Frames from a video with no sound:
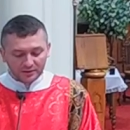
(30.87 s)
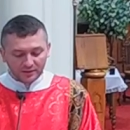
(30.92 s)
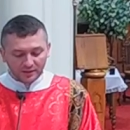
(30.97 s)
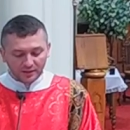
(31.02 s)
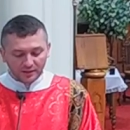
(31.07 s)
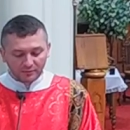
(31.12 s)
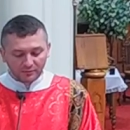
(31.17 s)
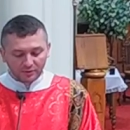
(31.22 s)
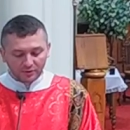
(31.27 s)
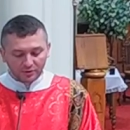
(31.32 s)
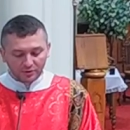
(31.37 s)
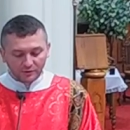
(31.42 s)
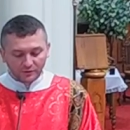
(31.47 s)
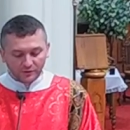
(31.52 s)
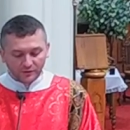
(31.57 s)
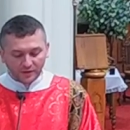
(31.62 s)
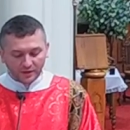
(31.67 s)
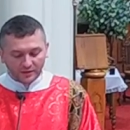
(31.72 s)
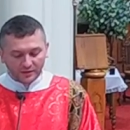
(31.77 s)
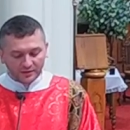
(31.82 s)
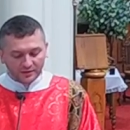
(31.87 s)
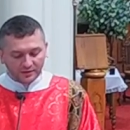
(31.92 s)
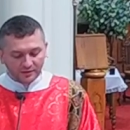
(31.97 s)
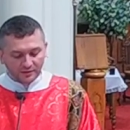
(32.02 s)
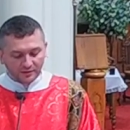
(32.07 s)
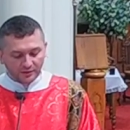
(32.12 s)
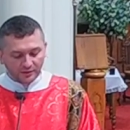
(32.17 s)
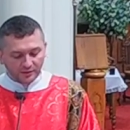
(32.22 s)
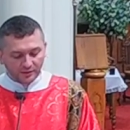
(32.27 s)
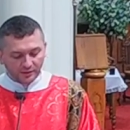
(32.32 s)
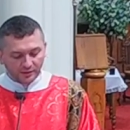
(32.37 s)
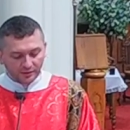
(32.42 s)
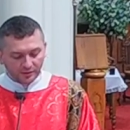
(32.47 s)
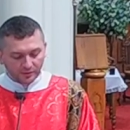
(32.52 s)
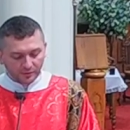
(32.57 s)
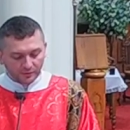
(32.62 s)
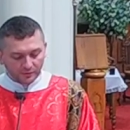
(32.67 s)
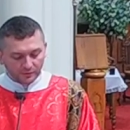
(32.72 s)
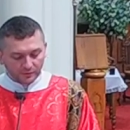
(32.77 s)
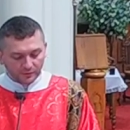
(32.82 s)
language of counseling and
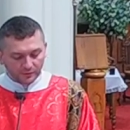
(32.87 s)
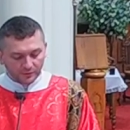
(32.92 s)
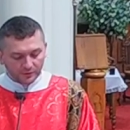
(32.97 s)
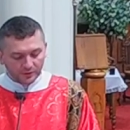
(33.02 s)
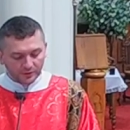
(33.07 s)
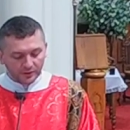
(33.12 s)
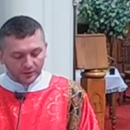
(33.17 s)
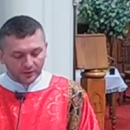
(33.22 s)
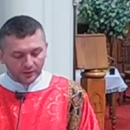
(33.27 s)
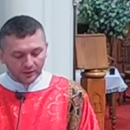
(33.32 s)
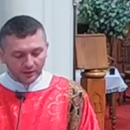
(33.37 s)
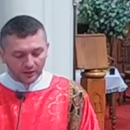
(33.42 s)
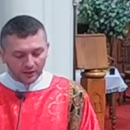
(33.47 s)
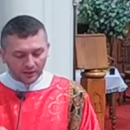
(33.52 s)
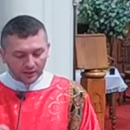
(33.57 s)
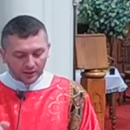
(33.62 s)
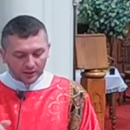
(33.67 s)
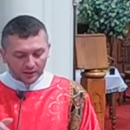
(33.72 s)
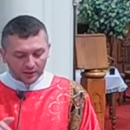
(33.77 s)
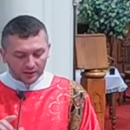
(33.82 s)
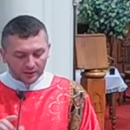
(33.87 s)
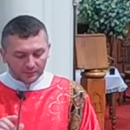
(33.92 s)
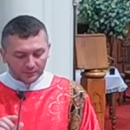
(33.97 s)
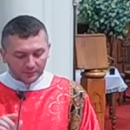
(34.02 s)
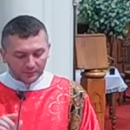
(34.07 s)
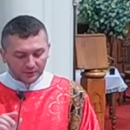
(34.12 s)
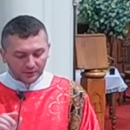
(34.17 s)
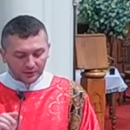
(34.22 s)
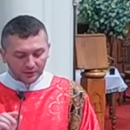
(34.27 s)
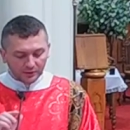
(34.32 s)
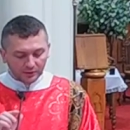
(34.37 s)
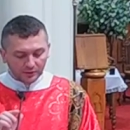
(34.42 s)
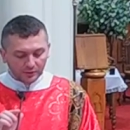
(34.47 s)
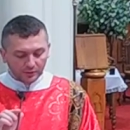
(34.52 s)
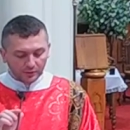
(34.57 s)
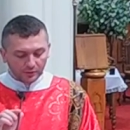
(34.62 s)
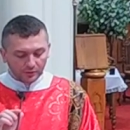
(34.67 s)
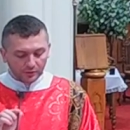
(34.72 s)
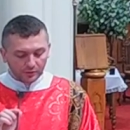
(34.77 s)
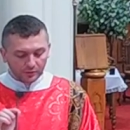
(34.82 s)
comforting can be
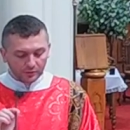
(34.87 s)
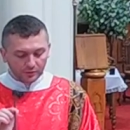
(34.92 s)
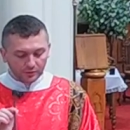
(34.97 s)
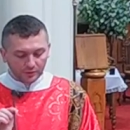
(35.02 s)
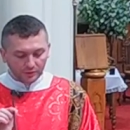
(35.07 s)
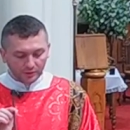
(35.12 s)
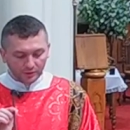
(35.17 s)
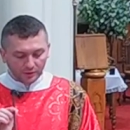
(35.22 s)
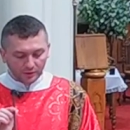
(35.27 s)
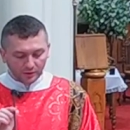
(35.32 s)
called